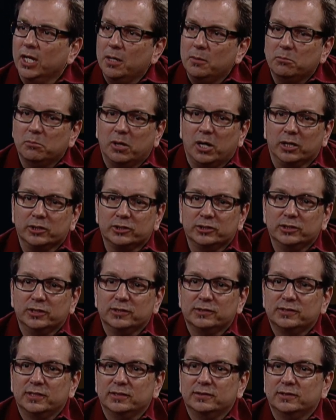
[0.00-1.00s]
modern in
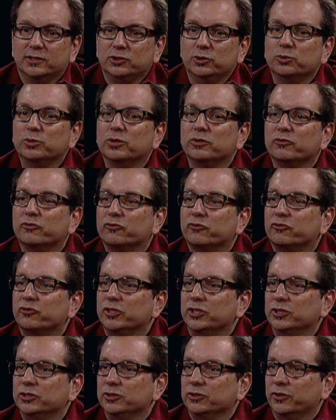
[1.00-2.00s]
the sense that you can
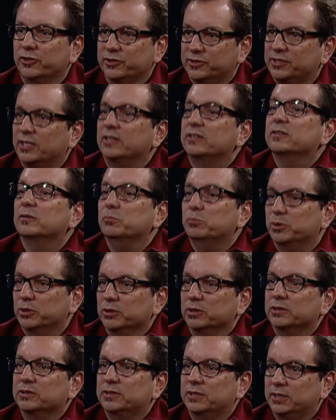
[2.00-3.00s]
feel the
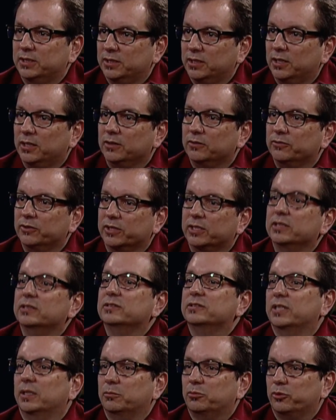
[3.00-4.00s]
sensibility of a
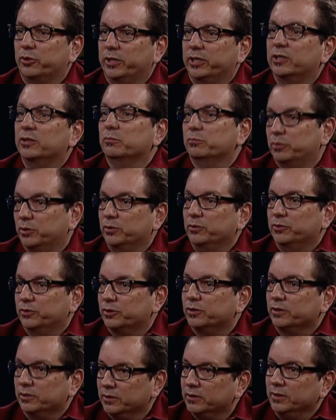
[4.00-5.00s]
contemporary
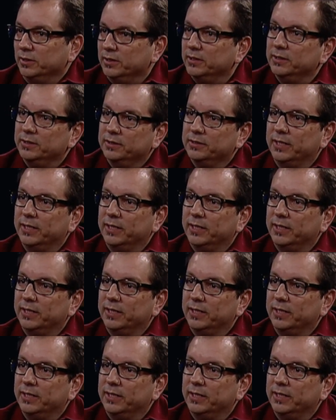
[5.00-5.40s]
composer. Right.